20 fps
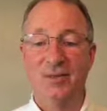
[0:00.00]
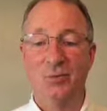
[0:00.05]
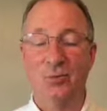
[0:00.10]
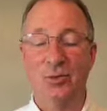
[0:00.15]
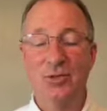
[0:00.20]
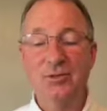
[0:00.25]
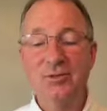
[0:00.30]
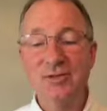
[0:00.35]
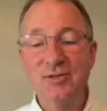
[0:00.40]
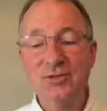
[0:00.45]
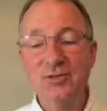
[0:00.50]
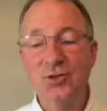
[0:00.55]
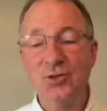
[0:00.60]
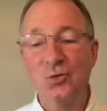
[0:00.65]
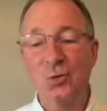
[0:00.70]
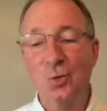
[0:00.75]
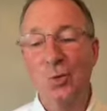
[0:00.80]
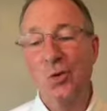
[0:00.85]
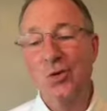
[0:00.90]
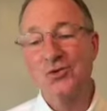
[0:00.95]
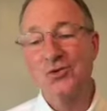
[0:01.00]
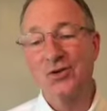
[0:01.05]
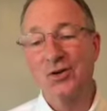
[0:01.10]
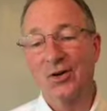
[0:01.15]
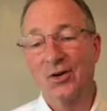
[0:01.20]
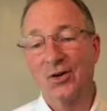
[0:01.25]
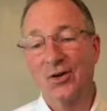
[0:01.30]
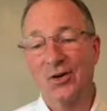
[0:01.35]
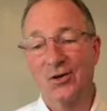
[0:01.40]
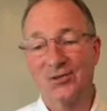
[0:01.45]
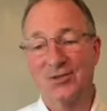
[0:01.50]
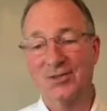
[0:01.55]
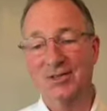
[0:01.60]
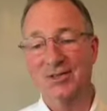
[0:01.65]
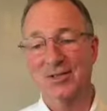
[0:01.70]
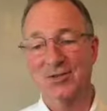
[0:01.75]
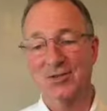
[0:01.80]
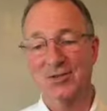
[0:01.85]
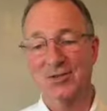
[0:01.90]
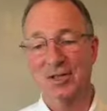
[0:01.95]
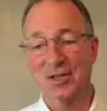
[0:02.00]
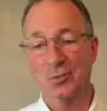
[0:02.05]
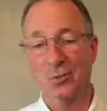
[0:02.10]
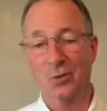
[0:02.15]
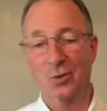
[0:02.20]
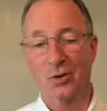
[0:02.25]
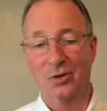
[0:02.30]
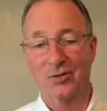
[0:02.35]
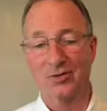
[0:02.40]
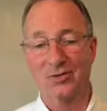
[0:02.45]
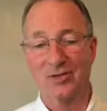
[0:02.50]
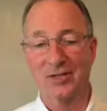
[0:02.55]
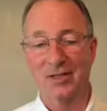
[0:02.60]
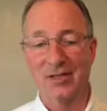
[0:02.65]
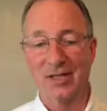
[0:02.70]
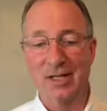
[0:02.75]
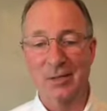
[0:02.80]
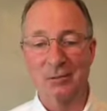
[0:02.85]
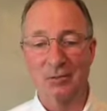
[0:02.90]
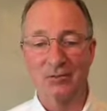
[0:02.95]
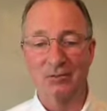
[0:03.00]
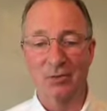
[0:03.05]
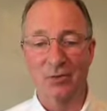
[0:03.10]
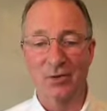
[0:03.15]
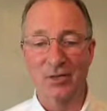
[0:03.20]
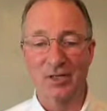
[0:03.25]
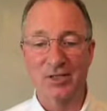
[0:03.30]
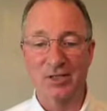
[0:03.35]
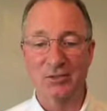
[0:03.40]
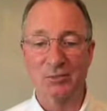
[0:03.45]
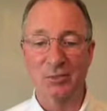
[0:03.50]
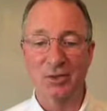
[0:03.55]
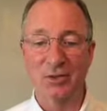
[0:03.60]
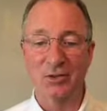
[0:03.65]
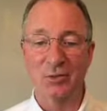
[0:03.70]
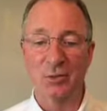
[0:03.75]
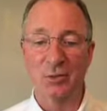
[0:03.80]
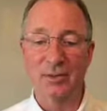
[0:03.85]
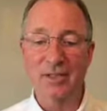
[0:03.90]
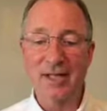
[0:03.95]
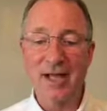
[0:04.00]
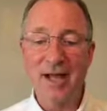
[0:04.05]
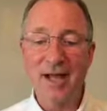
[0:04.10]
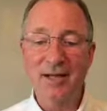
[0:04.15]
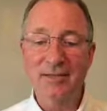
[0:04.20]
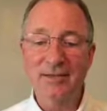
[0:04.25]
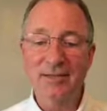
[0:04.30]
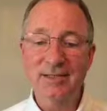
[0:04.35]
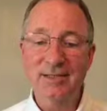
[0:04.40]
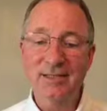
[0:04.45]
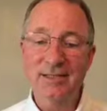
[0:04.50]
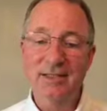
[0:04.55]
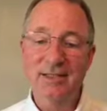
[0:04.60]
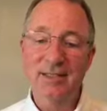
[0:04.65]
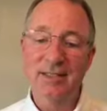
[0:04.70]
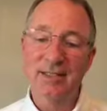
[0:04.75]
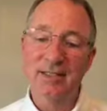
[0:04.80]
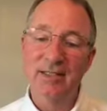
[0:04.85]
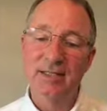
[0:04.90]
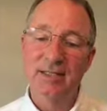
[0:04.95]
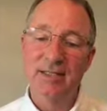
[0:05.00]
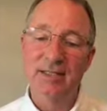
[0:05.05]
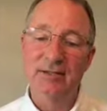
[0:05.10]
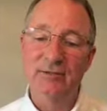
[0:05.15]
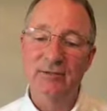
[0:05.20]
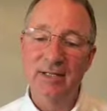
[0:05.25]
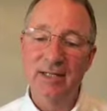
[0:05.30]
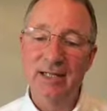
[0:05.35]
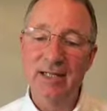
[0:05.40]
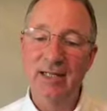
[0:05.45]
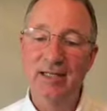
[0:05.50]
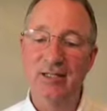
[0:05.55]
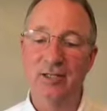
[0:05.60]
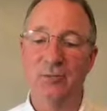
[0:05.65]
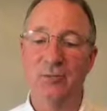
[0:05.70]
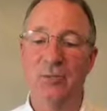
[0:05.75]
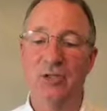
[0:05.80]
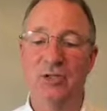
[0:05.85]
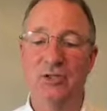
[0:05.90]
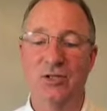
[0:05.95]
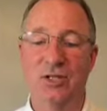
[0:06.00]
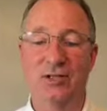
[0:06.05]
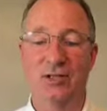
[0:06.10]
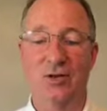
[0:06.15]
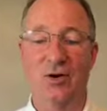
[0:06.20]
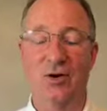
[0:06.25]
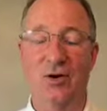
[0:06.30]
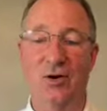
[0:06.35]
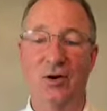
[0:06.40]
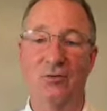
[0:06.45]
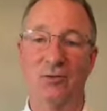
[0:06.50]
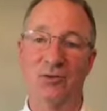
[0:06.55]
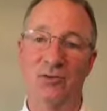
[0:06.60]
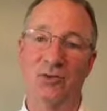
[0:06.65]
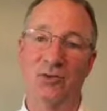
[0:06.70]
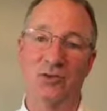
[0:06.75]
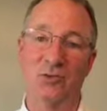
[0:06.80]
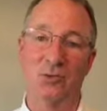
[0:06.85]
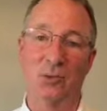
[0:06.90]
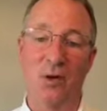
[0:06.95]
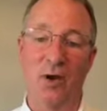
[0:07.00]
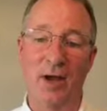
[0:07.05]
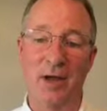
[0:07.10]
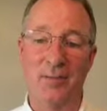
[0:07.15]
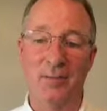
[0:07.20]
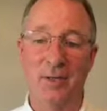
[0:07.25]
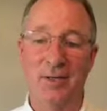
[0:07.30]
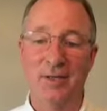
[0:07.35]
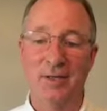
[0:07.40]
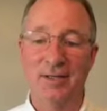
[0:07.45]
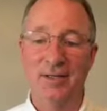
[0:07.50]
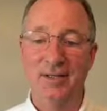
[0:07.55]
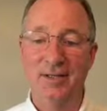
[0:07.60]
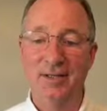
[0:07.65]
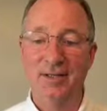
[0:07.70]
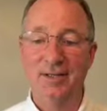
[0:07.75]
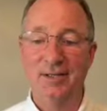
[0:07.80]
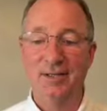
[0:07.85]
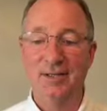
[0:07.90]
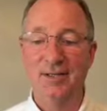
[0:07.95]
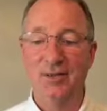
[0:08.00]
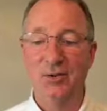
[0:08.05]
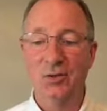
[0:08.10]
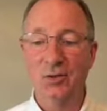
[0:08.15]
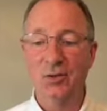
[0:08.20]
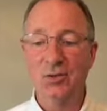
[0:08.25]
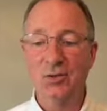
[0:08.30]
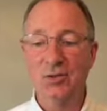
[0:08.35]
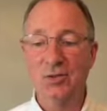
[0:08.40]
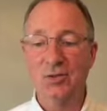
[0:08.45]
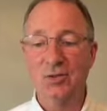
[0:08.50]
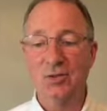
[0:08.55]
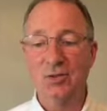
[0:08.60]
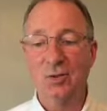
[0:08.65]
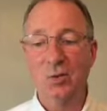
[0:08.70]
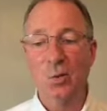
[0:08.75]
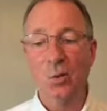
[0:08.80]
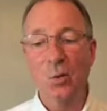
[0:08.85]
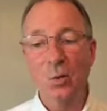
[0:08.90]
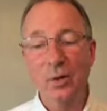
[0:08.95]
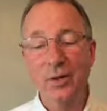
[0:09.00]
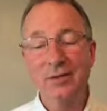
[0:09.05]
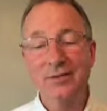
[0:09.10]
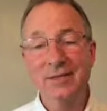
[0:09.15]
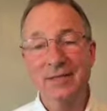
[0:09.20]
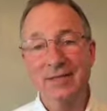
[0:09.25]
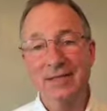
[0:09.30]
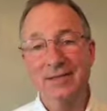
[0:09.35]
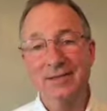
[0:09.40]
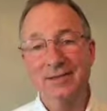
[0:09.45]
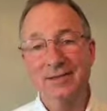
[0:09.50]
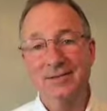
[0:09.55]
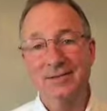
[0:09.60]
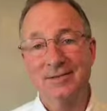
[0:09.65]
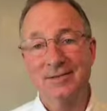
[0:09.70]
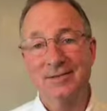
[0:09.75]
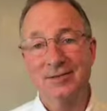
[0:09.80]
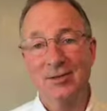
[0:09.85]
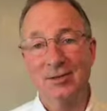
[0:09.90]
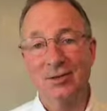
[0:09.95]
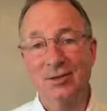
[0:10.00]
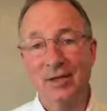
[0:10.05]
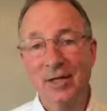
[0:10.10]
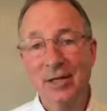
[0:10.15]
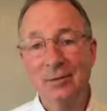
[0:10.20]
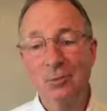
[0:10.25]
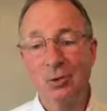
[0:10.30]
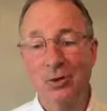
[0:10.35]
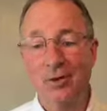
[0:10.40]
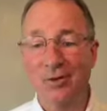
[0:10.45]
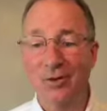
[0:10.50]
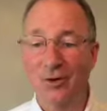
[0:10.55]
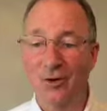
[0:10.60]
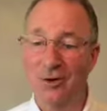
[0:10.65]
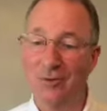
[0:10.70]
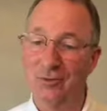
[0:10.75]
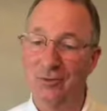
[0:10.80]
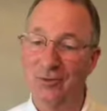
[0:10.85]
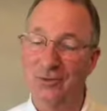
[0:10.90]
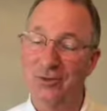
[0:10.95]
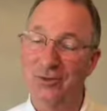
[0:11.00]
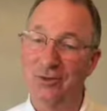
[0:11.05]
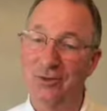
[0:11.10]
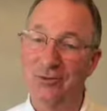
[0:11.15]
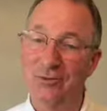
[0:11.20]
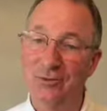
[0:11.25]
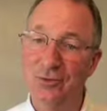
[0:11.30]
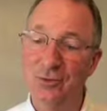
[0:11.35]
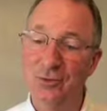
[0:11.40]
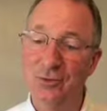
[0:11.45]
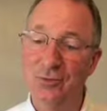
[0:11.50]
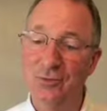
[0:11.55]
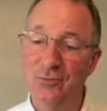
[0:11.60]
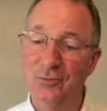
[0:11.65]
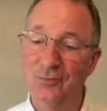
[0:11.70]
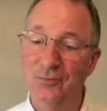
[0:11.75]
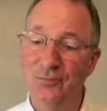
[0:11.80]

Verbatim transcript: Religion warns our hearts against dead works in the name of grace, but the reality of kingdom is that the harvest is ripe, and those willing to labor in the harvest are few,